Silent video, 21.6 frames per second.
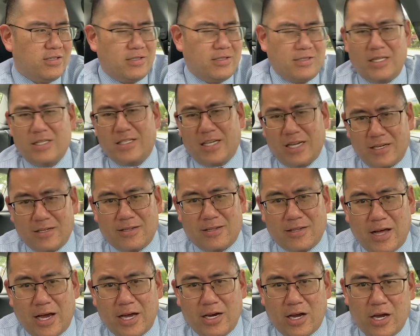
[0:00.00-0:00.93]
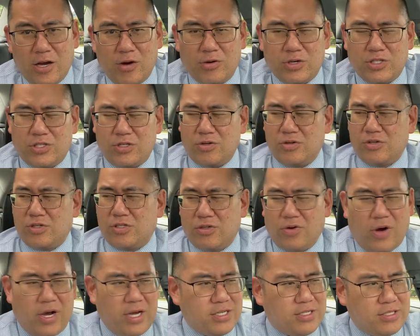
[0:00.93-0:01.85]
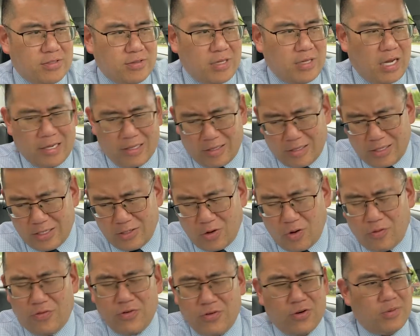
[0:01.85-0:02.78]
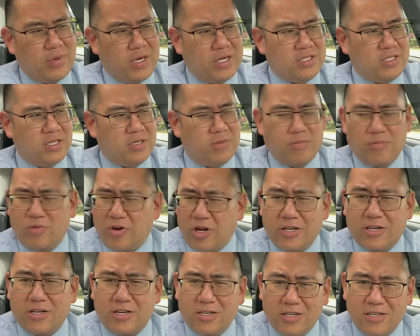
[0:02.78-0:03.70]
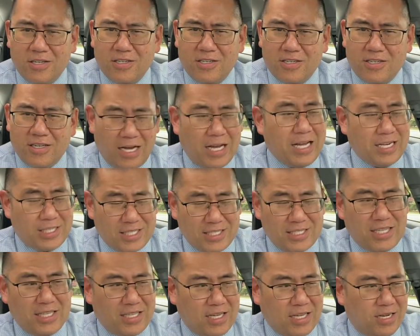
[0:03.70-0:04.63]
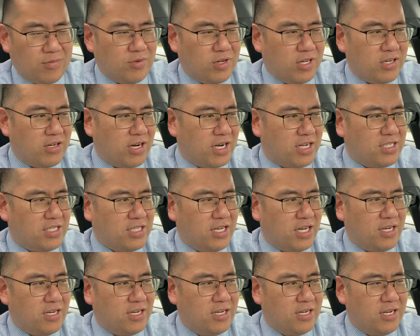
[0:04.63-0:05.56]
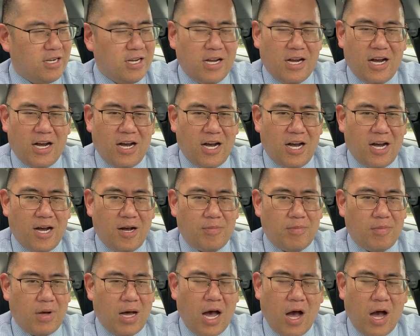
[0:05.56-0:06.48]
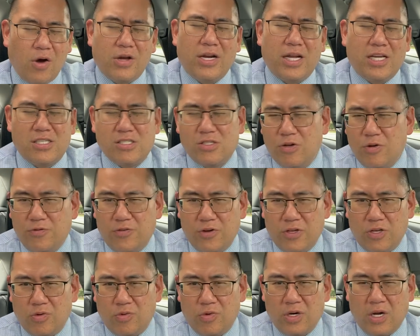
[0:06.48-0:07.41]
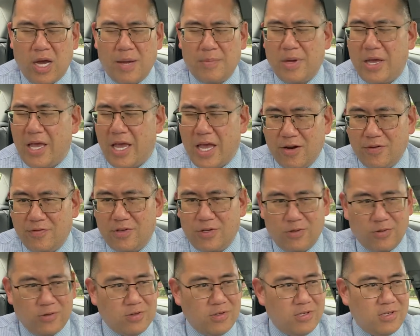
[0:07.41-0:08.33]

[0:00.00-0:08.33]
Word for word: That's kind of the line I always use. So I leaned over to him. I said, "Brother," I actually said that, "Brother," I said, "how can I slew-foot you when I'm ahead of you?"